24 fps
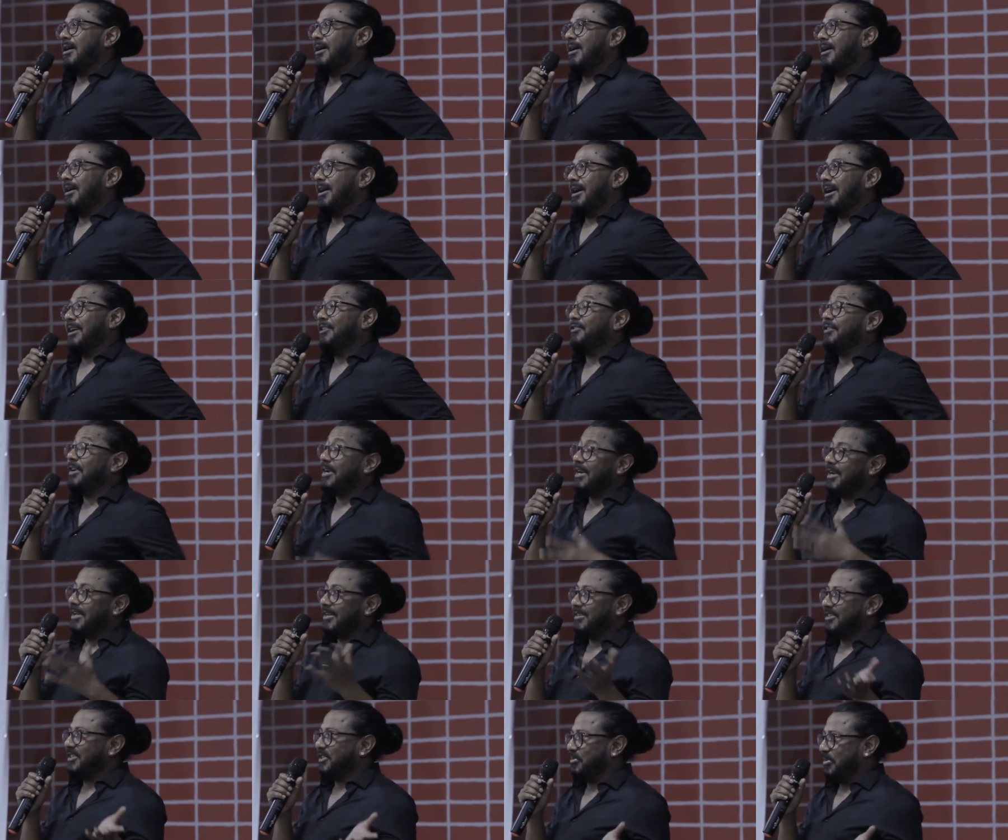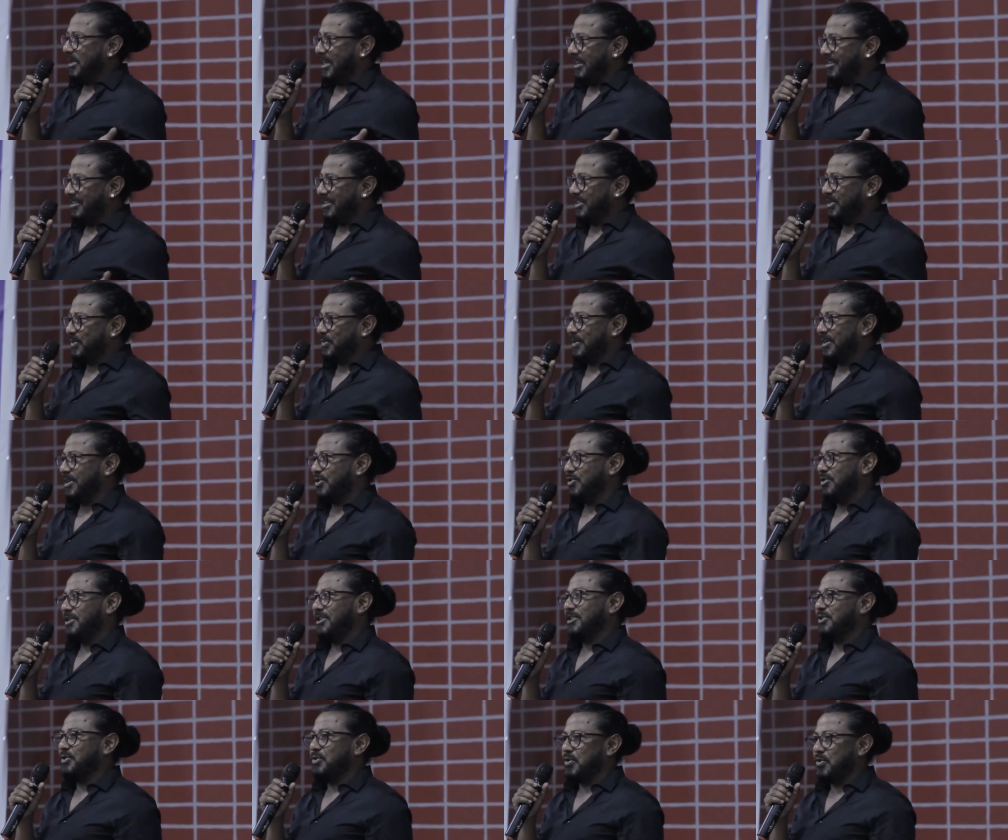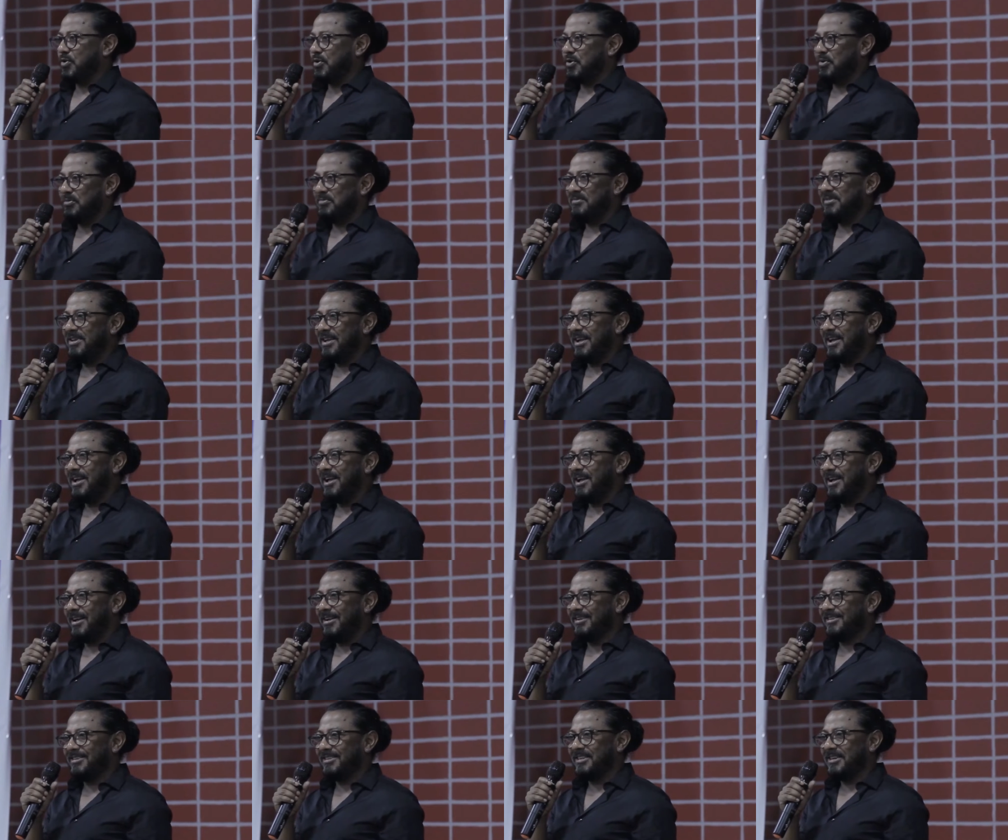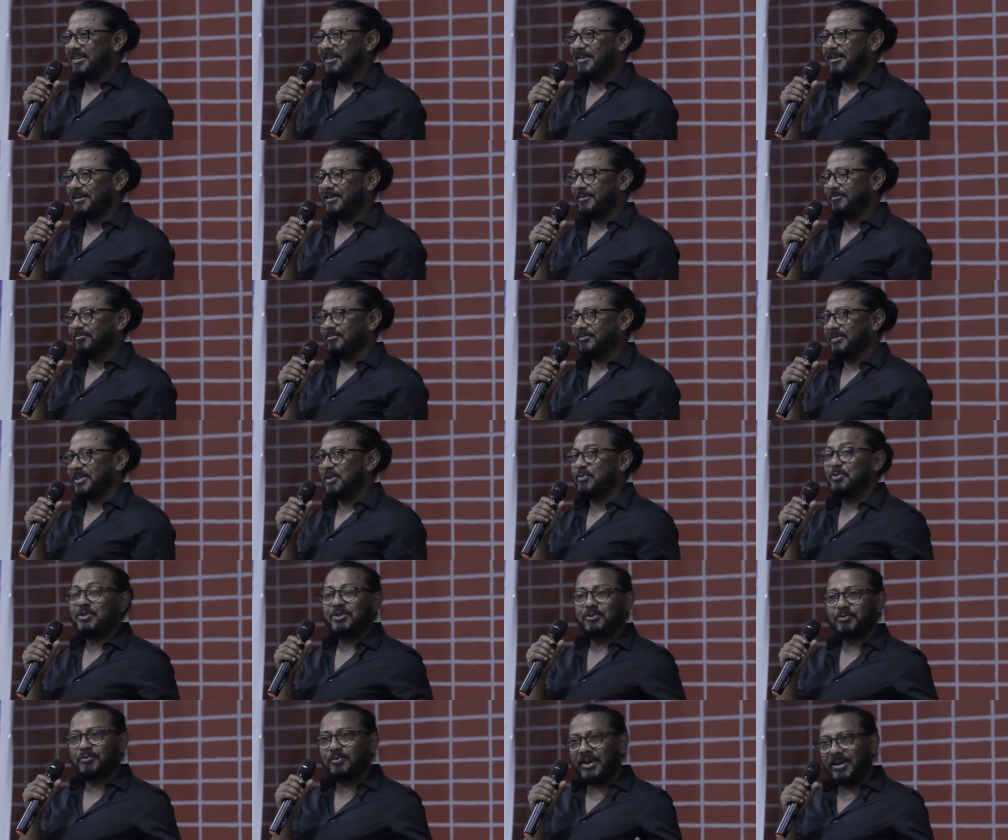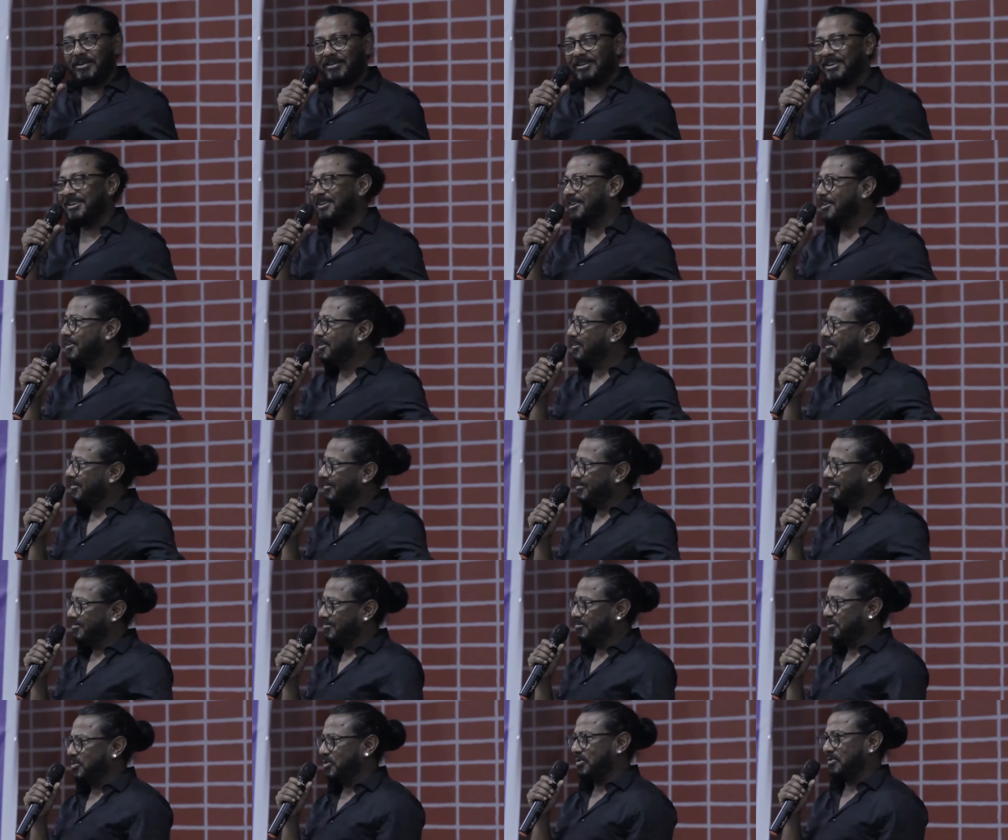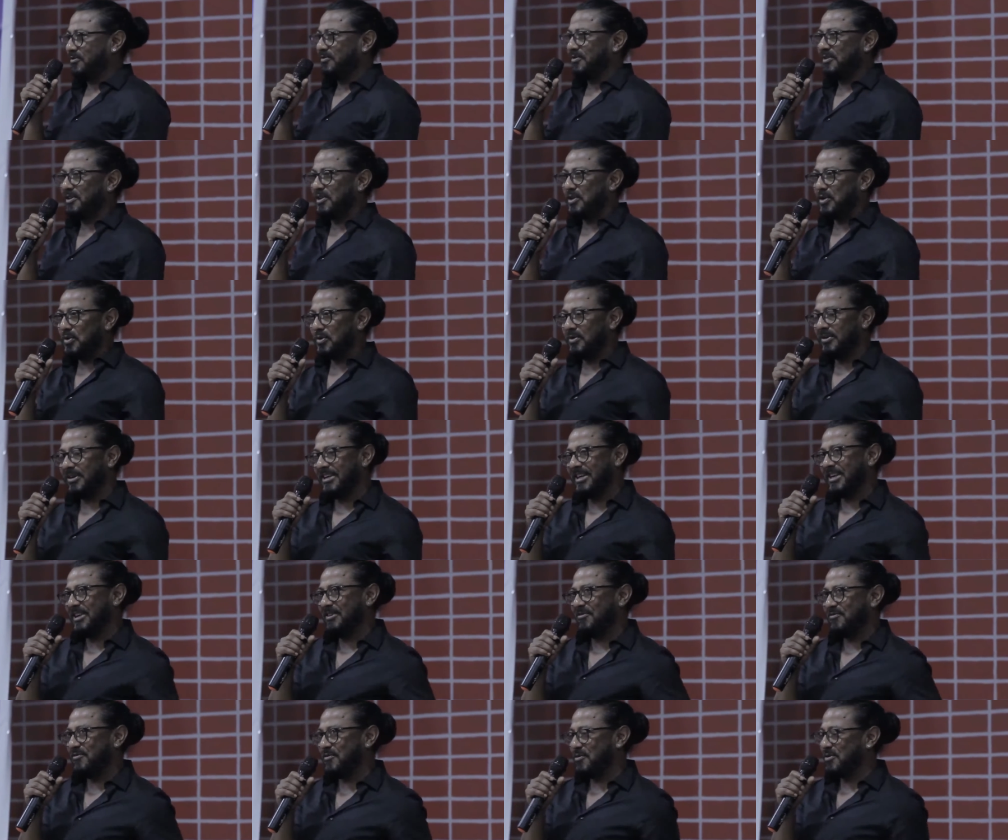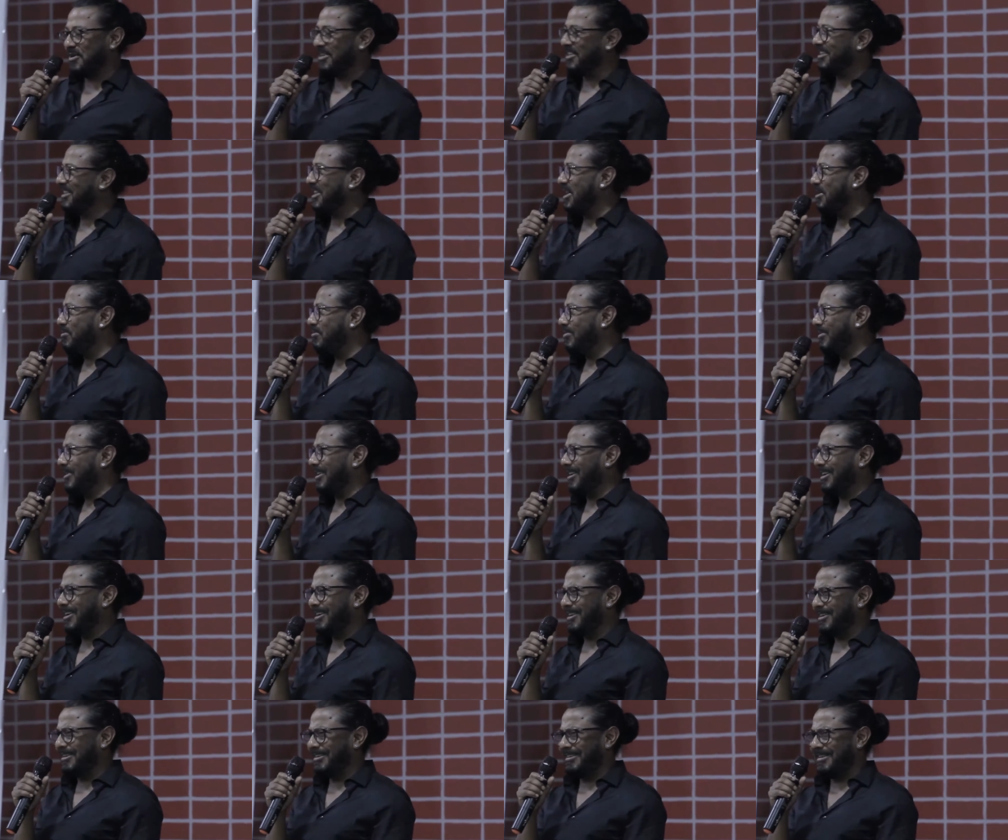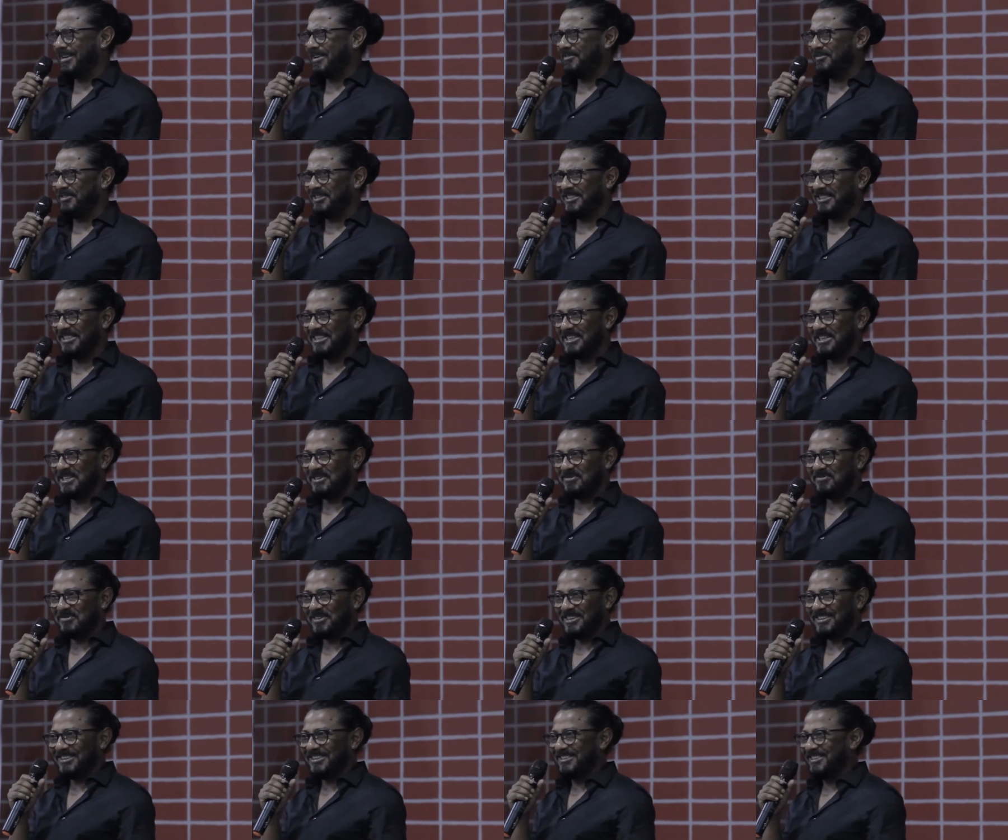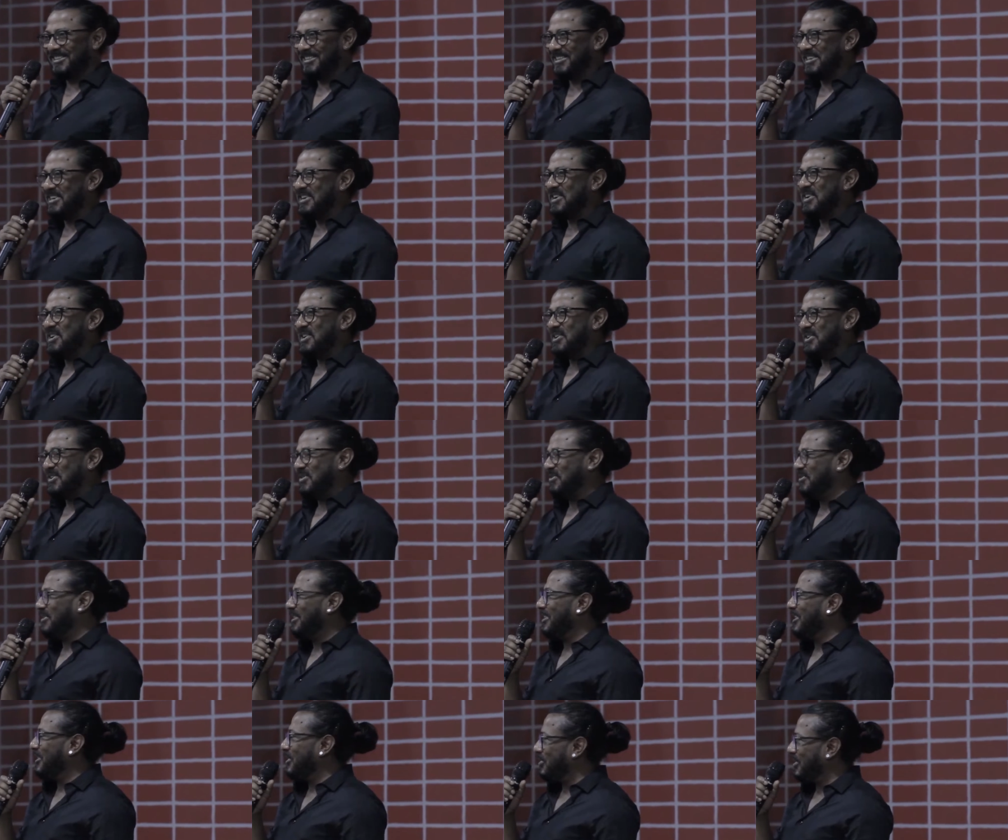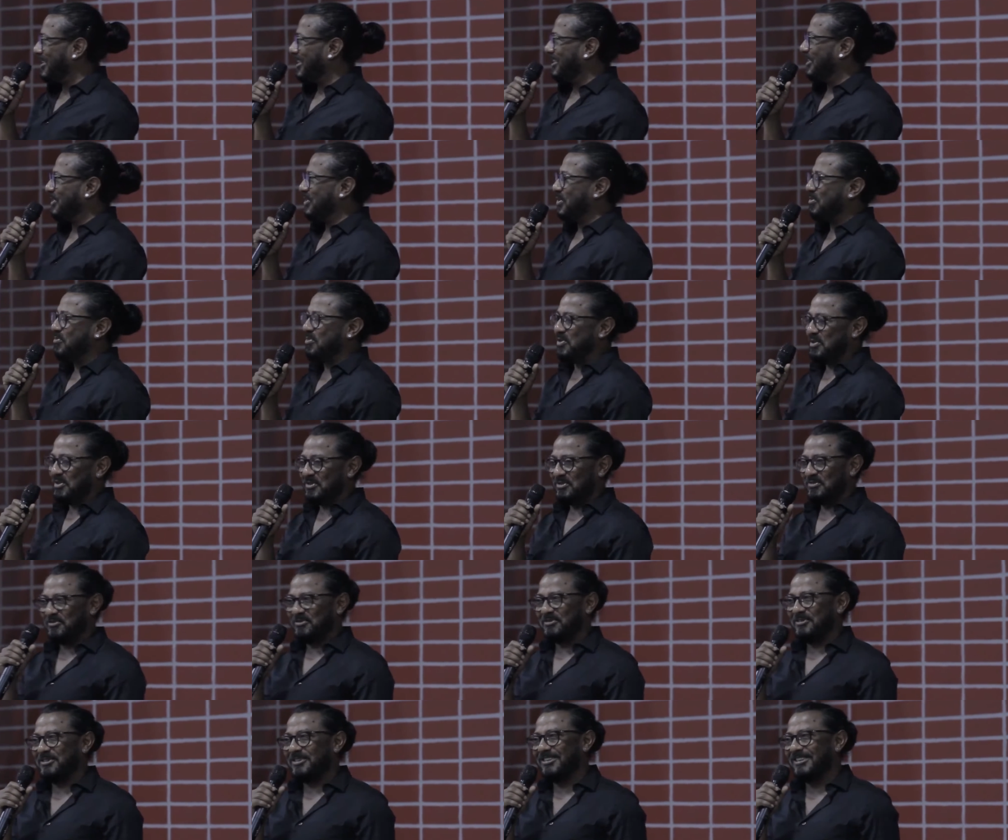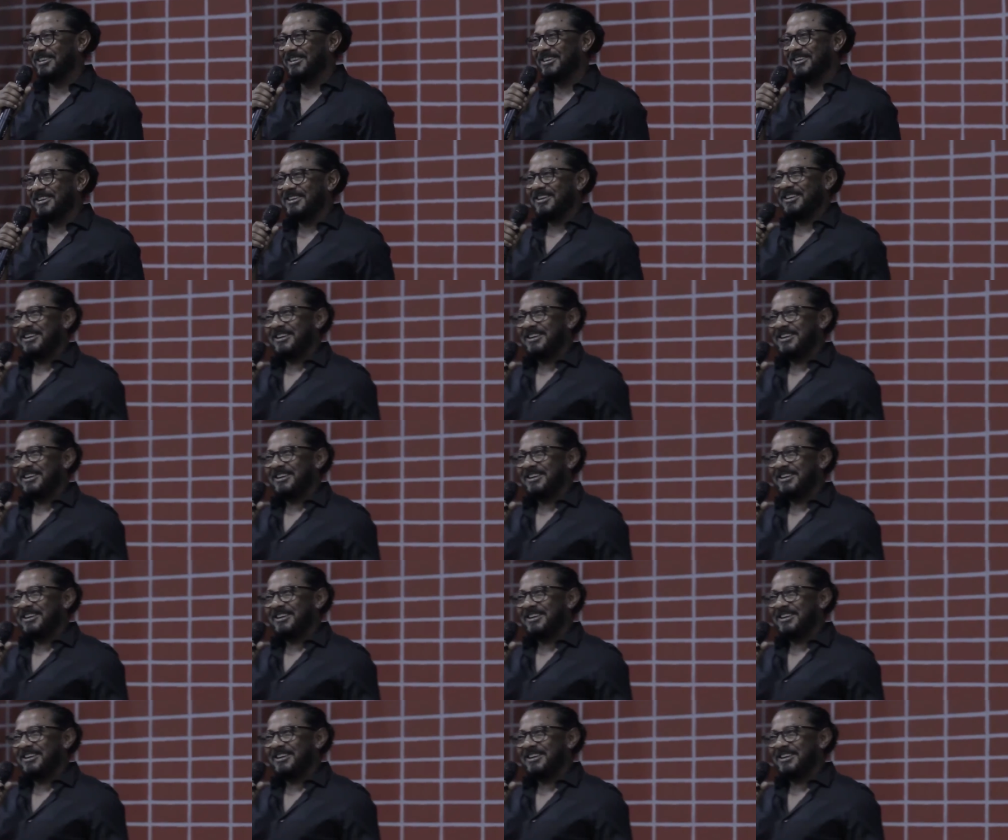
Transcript: I realized his parents were not at home, and he was wearing a beautiful lungi folded up, and I'd never seen him in this lungi looking so beautiful.